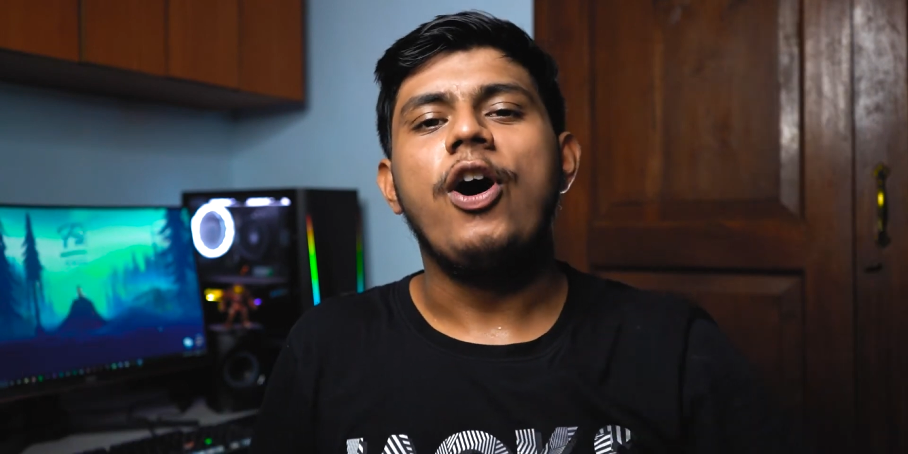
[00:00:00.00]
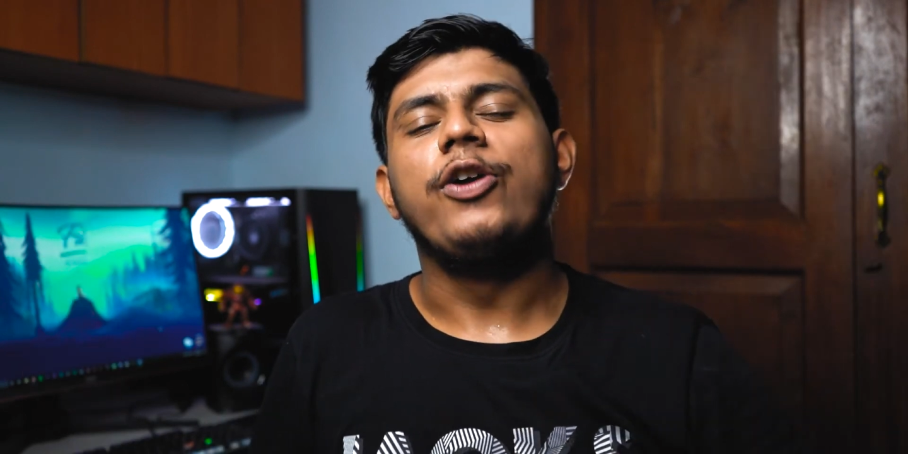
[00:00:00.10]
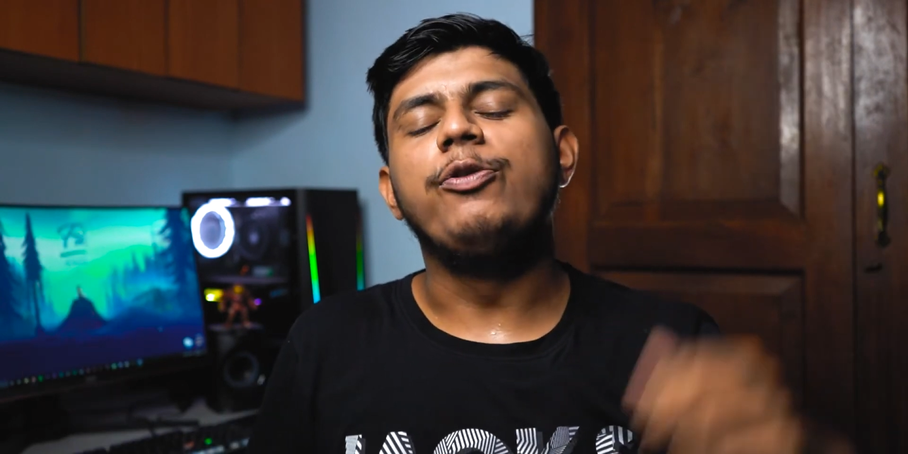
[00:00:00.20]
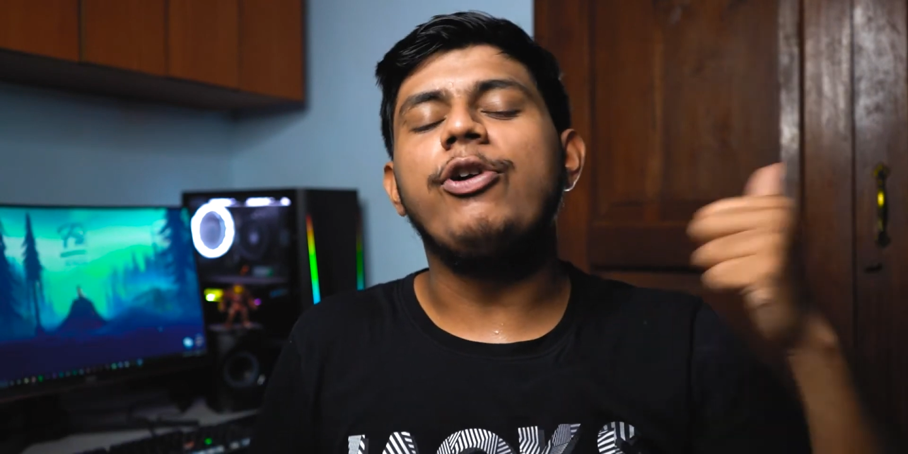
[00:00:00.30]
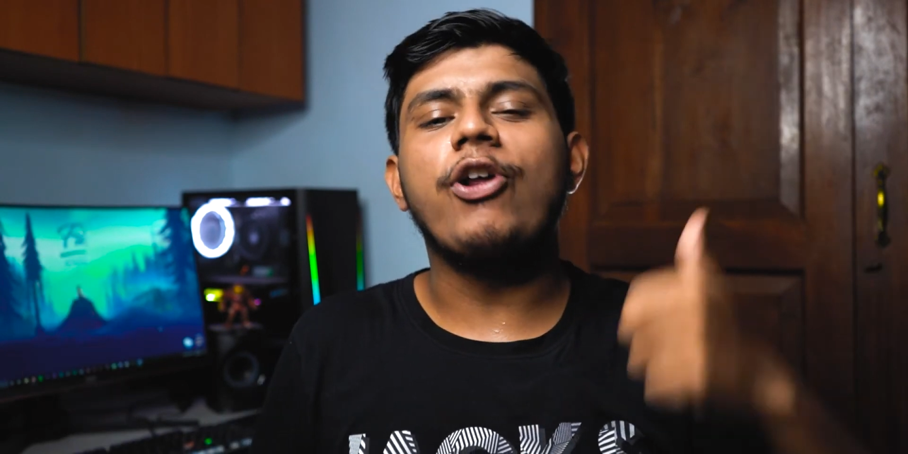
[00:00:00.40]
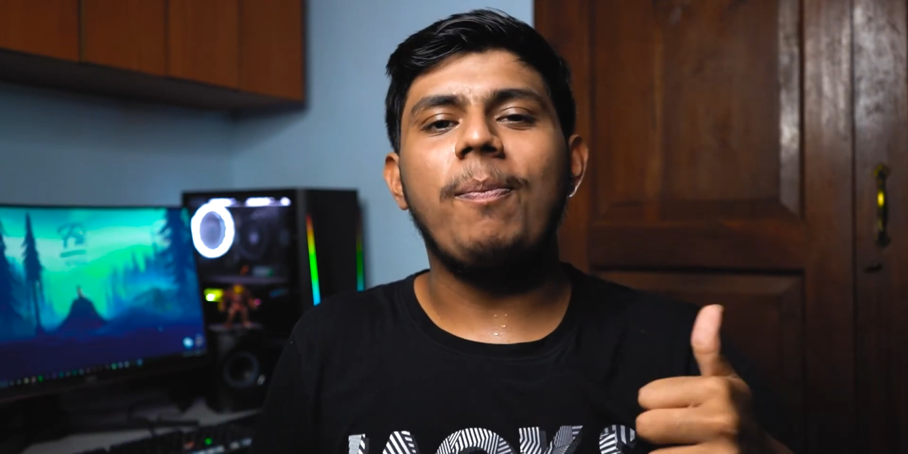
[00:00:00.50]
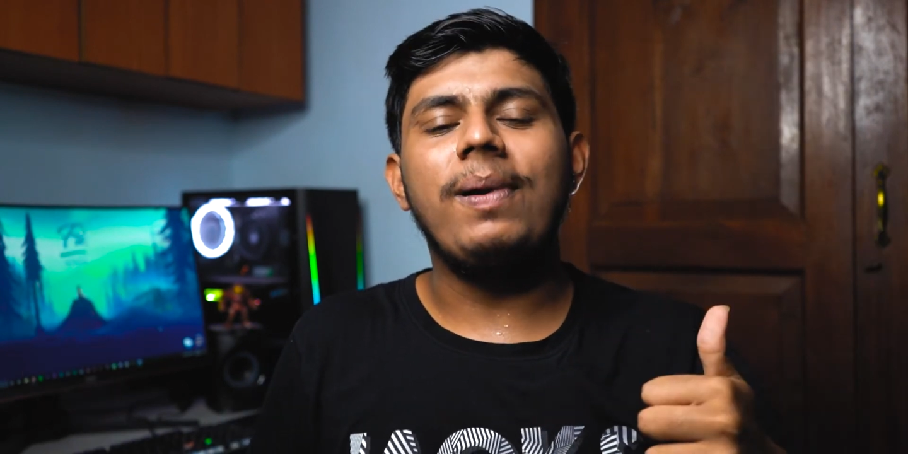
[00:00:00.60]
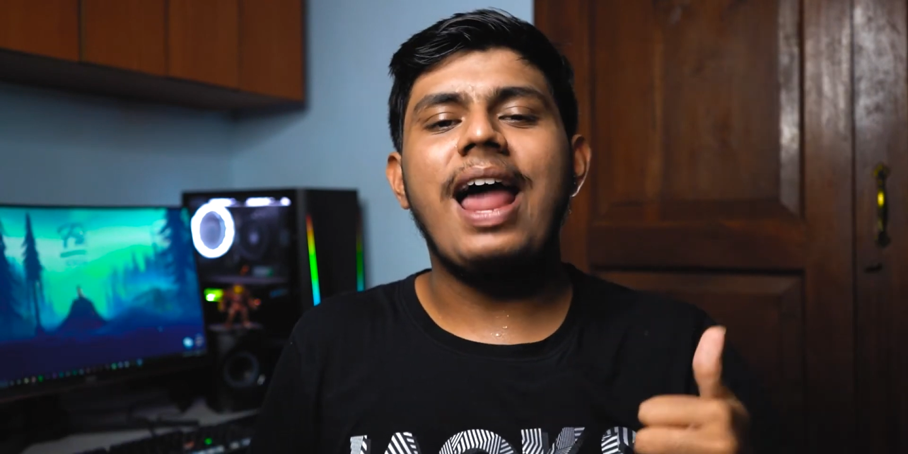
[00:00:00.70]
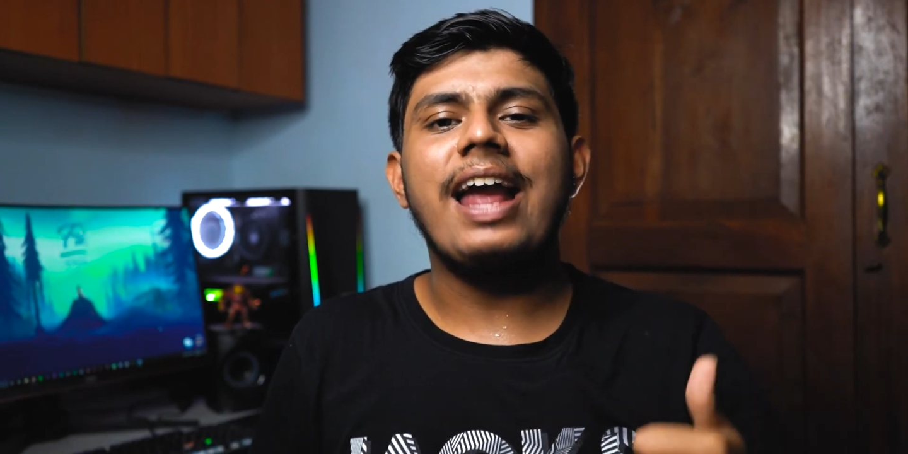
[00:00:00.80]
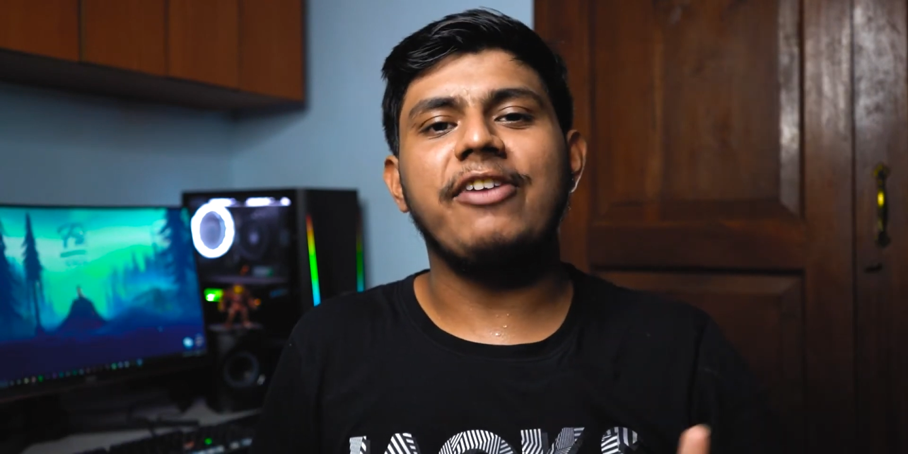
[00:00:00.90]
Do drop a
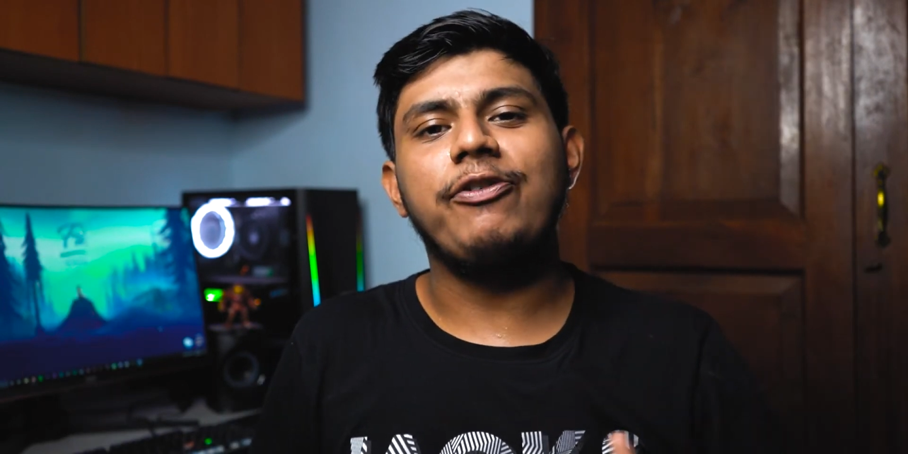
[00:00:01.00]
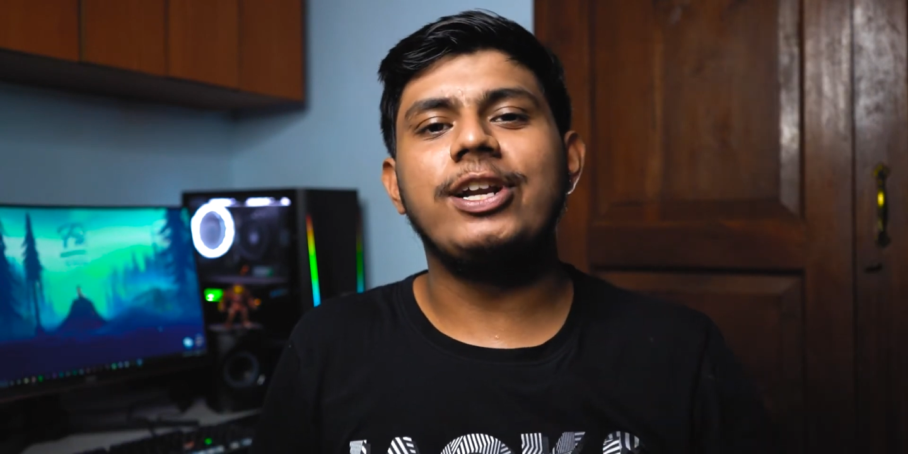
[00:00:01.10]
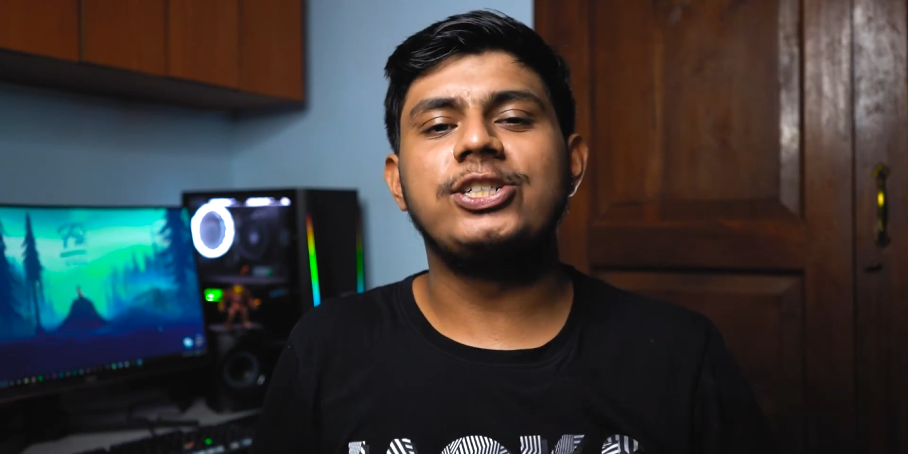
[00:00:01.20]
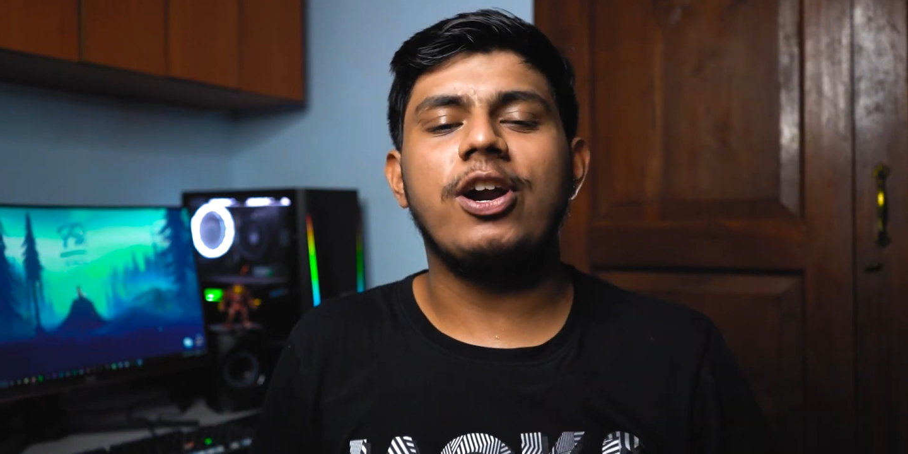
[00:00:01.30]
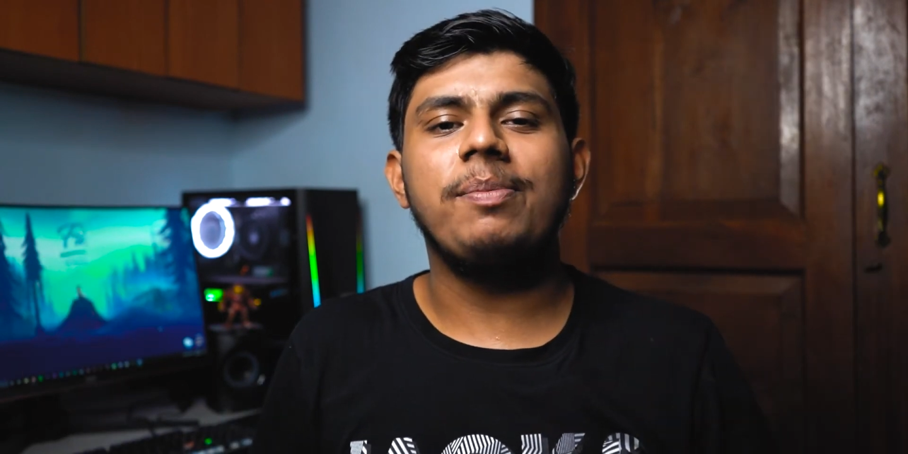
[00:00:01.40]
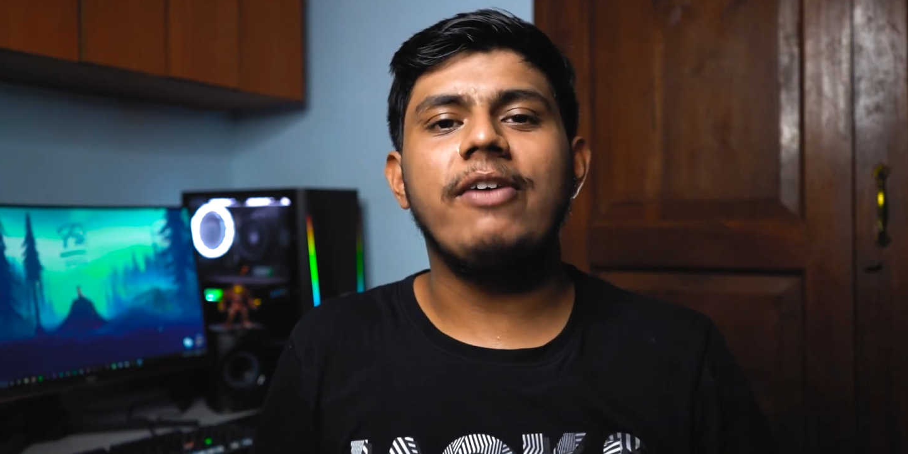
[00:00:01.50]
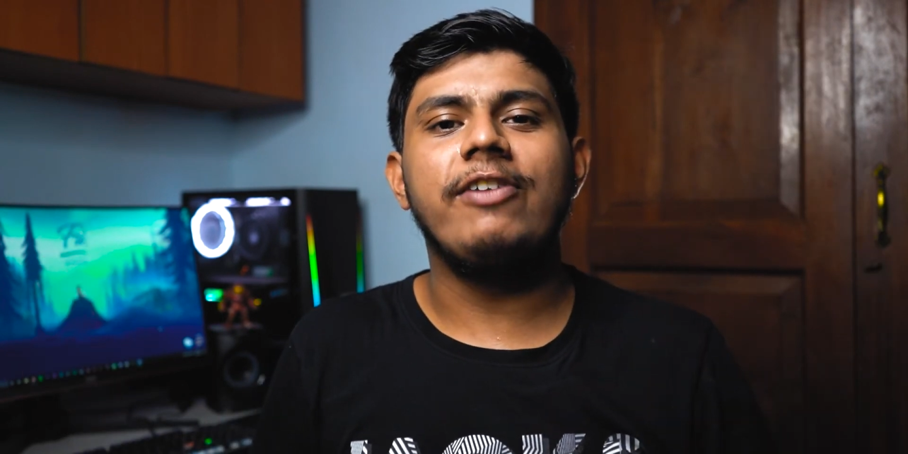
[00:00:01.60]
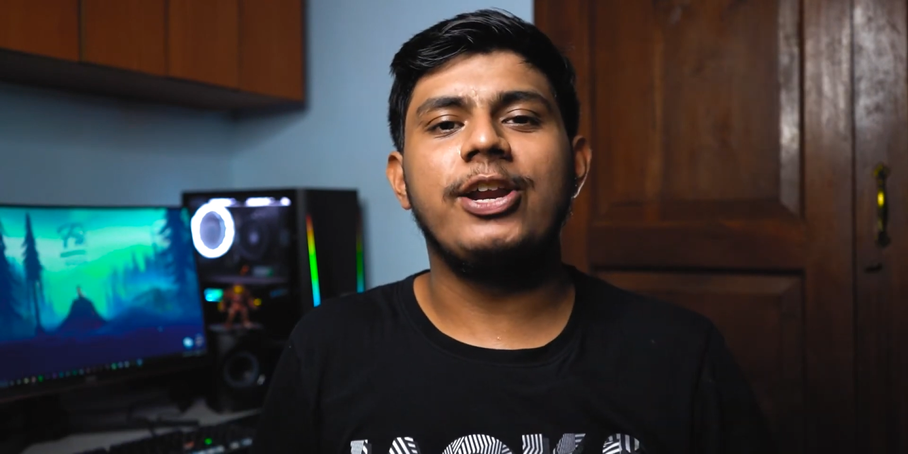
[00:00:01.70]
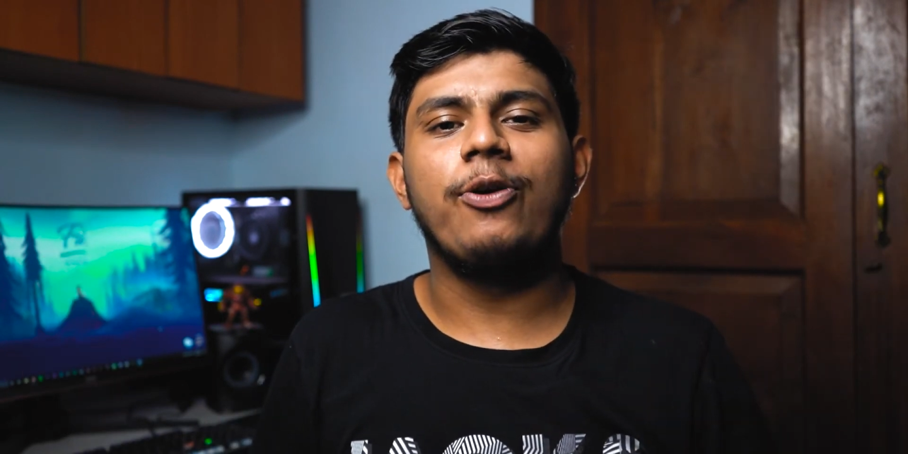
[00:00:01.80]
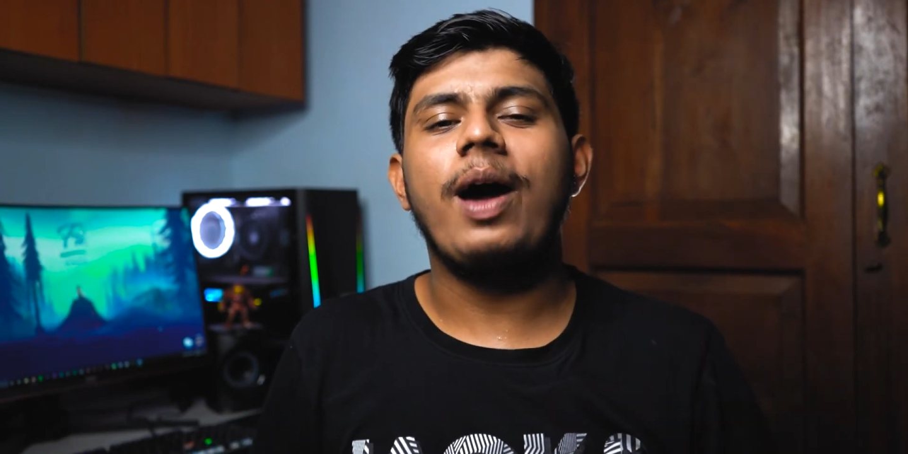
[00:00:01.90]
like if you enjoyed my video